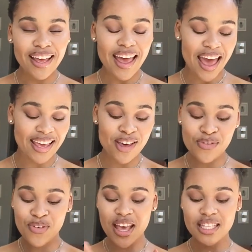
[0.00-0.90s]
I get
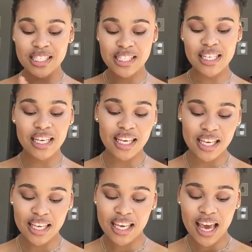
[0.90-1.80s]
fancy.
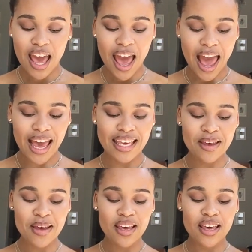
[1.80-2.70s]

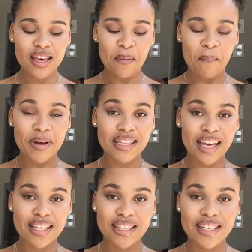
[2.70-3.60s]
Hagi
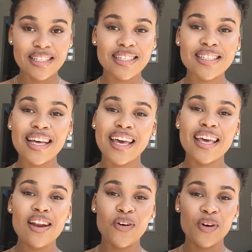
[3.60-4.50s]
matata. Just a
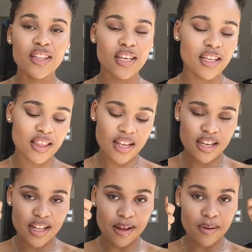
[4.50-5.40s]
regular kota. Then
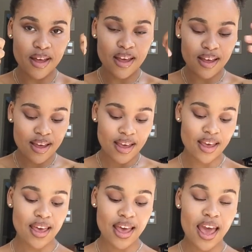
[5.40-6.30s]
clever
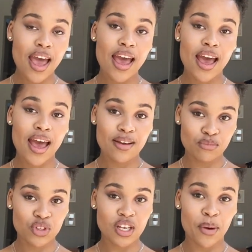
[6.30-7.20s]

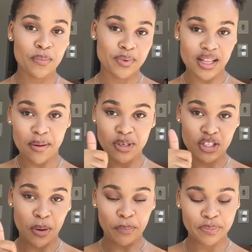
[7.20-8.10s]

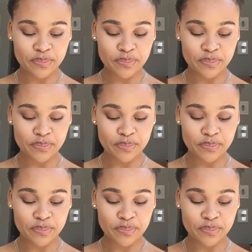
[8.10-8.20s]
shop.